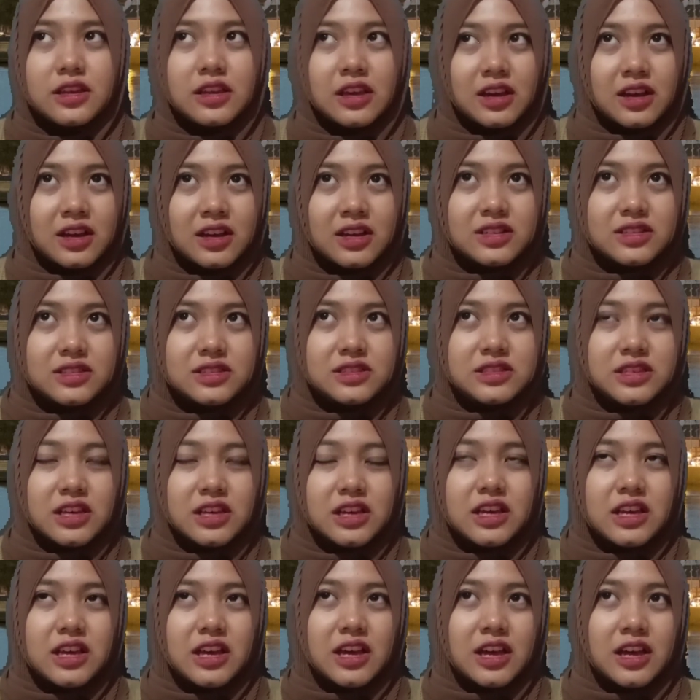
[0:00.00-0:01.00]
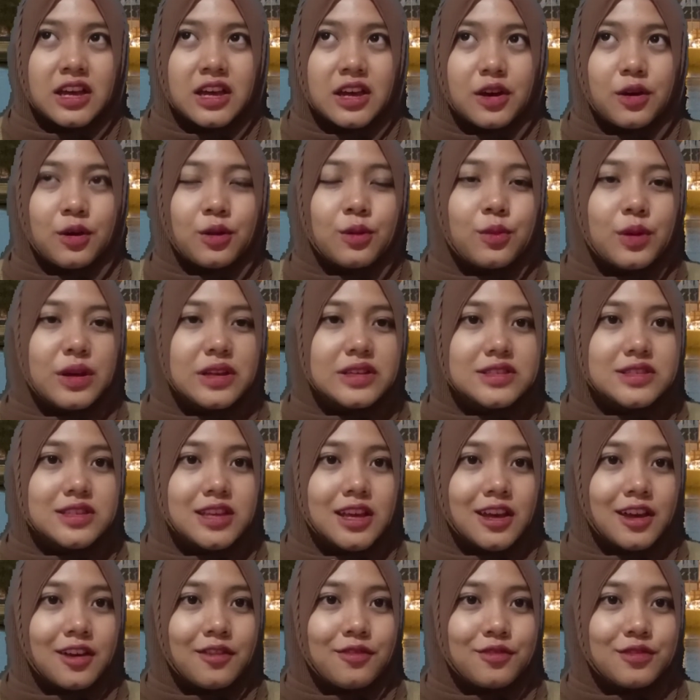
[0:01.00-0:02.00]
they always have
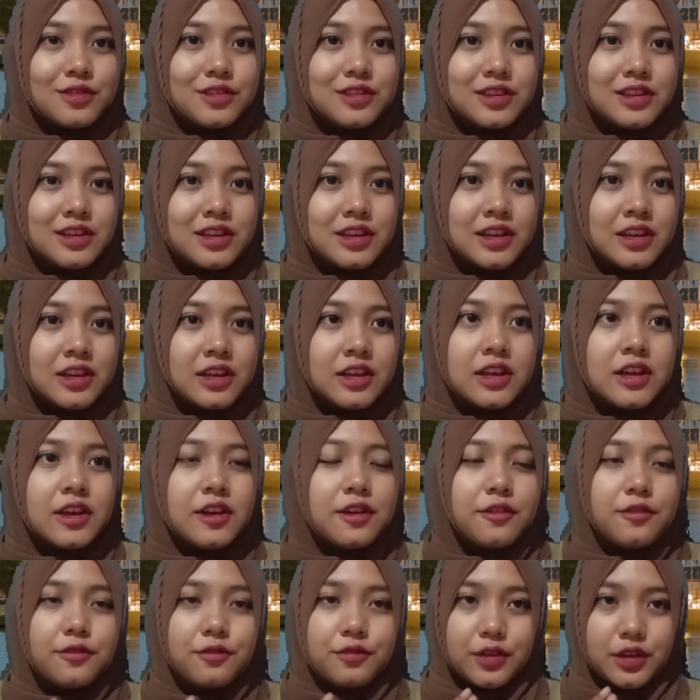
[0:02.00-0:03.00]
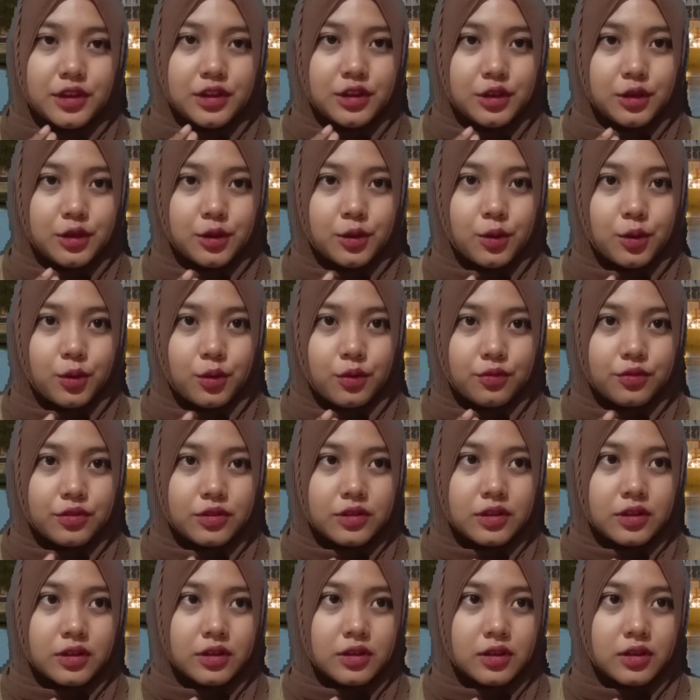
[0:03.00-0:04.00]
the video of the
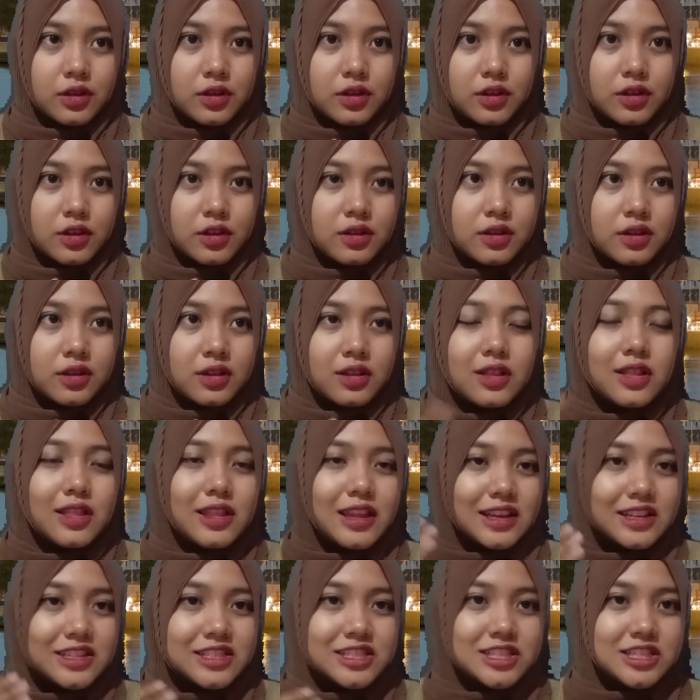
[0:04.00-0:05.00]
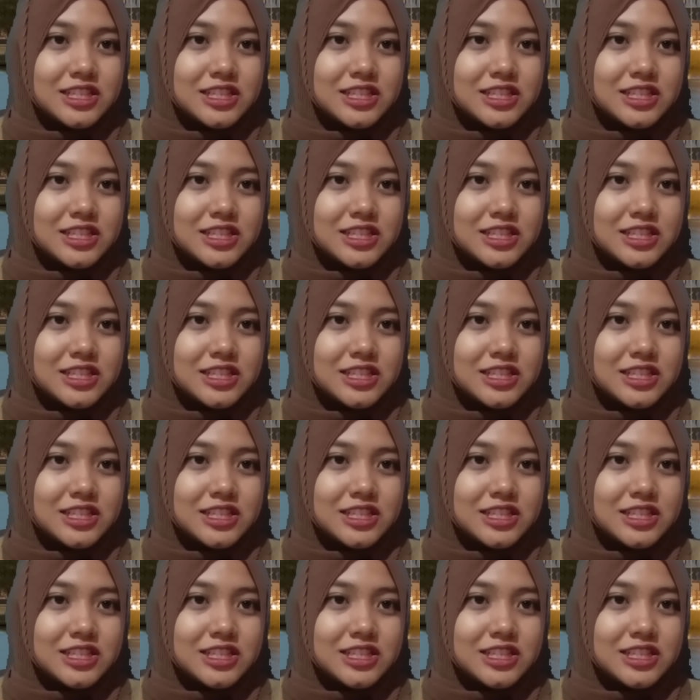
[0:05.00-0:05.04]
lecture,